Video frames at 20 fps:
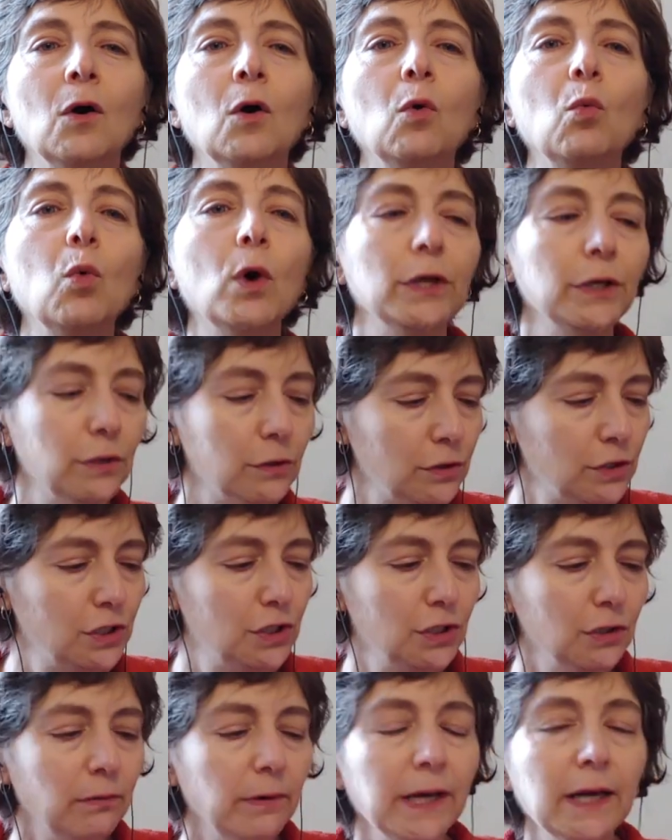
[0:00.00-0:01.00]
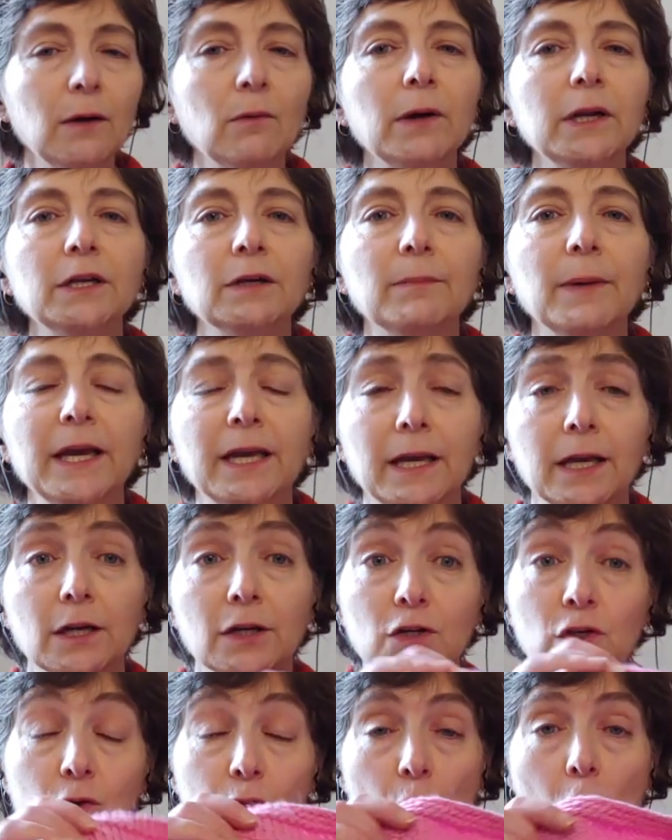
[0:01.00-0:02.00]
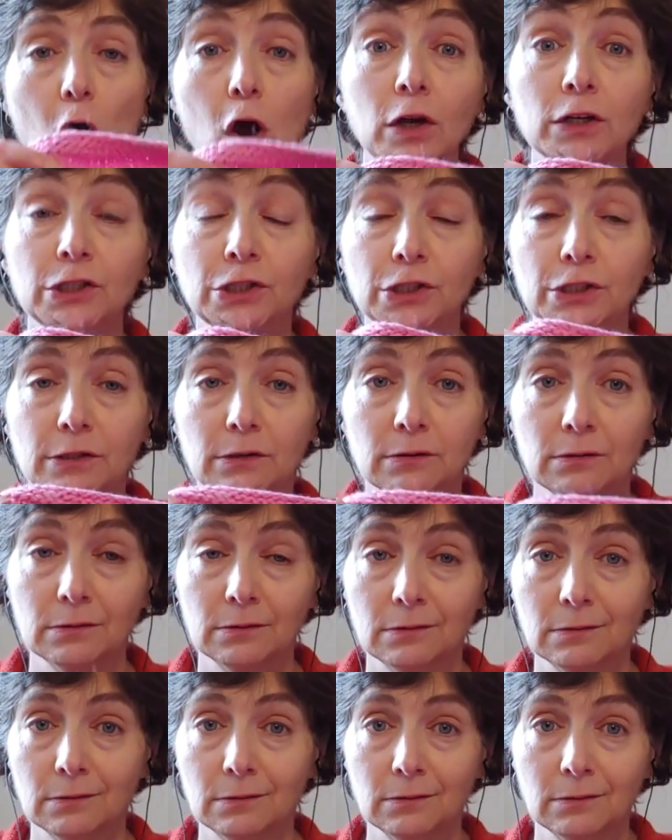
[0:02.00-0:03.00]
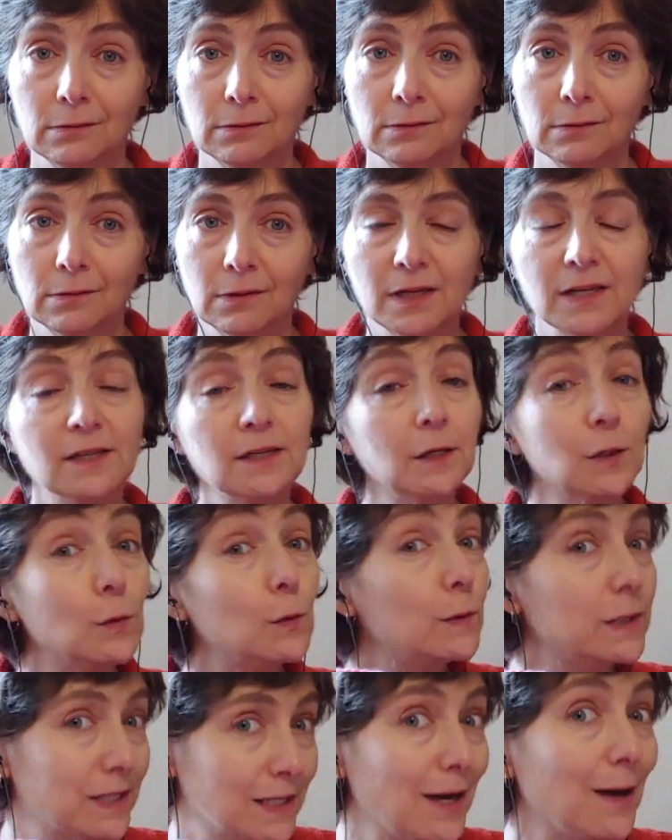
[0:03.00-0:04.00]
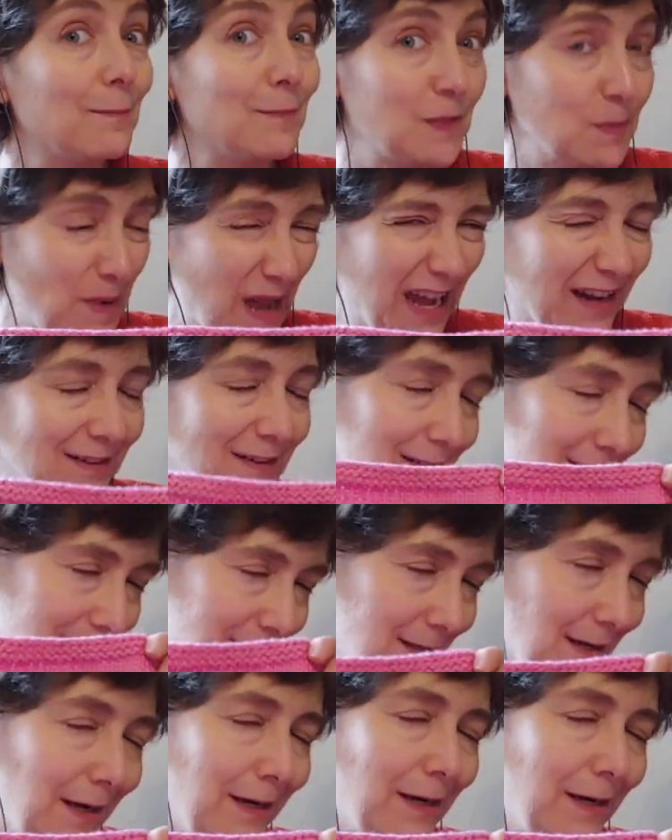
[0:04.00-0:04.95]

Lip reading: What you're doing when you're making a swatch, because it always comes back to this, I